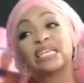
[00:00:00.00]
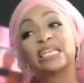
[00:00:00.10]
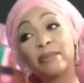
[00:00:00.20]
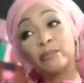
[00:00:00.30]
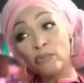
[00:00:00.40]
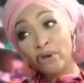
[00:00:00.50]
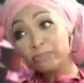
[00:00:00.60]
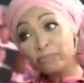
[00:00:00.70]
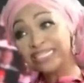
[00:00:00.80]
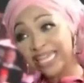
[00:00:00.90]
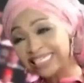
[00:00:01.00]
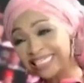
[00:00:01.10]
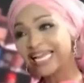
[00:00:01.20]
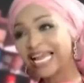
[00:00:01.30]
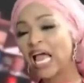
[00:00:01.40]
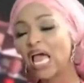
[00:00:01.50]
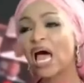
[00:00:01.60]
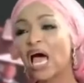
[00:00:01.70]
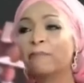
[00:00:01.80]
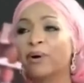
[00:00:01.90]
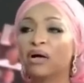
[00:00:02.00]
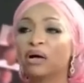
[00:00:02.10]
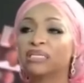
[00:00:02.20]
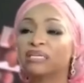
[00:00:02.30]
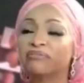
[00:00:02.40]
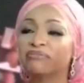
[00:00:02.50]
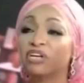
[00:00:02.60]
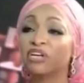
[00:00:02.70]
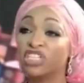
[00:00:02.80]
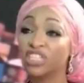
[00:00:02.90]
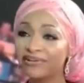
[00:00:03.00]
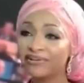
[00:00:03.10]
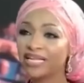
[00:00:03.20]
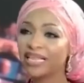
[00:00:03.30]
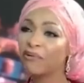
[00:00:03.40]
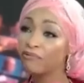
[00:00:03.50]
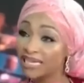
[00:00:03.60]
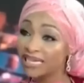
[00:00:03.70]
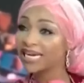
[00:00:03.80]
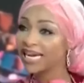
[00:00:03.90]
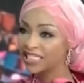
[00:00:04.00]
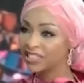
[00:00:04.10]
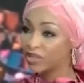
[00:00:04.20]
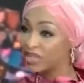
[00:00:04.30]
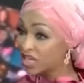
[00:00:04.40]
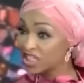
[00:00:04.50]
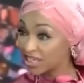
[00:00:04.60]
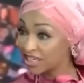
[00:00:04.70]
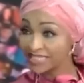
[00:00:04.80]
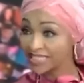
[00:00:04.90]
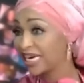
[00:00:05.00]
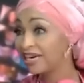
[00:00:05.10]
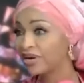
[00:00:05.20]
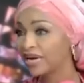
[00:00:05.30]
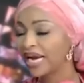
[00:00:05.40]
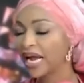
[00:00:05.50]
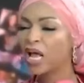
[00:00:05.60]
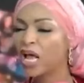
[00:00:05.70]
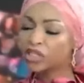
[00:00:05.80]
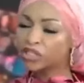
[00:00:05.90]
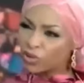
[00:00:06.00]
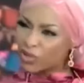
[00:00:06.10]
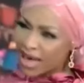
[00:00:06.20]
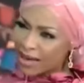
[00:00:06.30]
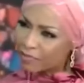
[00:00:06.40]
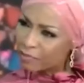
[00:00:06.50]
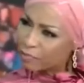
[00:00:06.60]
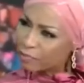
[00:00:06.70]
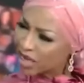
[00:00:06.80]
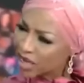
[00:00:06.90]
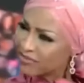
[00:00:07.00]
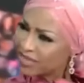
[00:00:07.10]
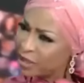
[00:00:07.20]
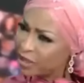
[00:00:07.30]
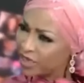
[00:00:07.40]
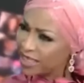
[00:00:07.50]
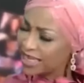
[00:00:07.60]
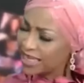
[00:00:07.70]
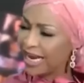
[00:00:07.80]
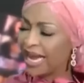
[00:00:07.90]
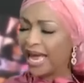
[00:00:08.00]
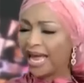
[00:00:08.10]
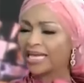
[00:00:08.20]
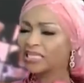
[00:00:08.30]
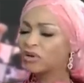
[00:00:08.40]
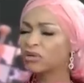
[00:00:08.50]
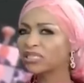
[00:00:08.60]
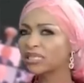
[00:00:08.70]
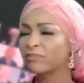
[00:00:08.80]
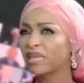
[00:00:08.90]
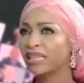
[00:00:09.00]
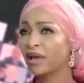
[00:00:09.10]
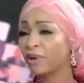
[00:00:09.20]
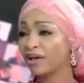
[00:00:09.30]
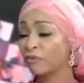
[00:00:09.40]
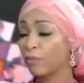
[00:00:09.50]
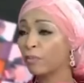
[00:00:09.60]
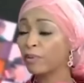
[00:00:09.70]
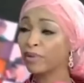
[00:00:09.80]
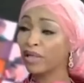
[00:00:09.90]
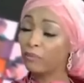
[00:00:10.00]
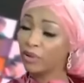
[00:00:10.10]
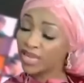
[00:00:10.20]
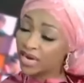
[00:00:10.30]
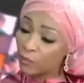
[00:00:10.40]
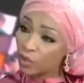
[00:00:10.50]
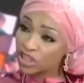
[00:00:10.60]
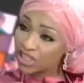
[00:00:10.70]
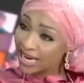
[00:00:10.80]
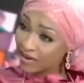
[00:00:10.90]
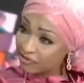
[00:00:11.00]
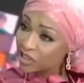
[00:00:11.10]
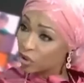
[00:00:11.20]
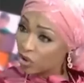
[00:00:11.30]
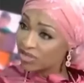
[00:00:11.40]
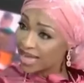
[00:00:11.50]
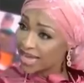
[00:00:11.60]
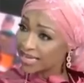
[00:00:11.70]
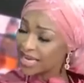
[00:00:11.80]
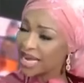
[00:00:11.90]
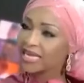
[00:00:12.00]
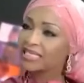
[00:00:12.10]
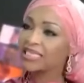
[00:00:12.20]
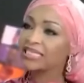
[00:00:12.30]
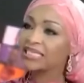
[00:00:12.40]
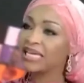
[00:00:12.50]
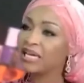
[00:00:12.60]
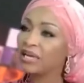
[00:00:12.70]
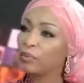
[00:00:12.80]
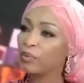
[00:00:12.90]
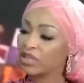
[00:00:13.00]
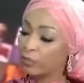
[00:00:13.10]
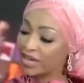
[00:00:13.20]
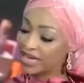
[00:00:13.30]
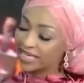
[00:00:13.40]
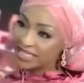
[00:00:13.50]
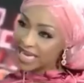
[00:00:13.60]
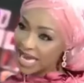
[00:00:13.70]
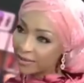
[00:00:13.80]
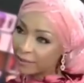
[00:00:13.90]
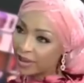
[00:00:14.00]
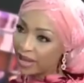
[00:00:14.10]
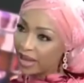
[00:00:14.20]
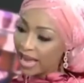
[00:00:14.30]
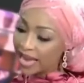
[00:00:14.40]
because I'm representing a part of Nigeria that resonates with Nigerians generally. So that part of the unity is not something that we have a problem with, and I want to leverage on that to see whether we can tap